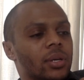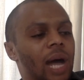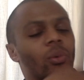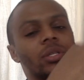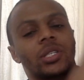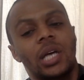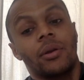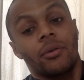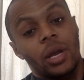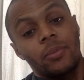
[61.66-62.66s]
I went to
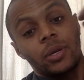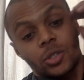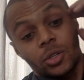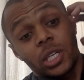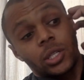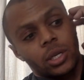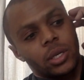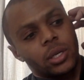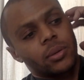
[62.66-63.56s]
Saudi Arabia strategically.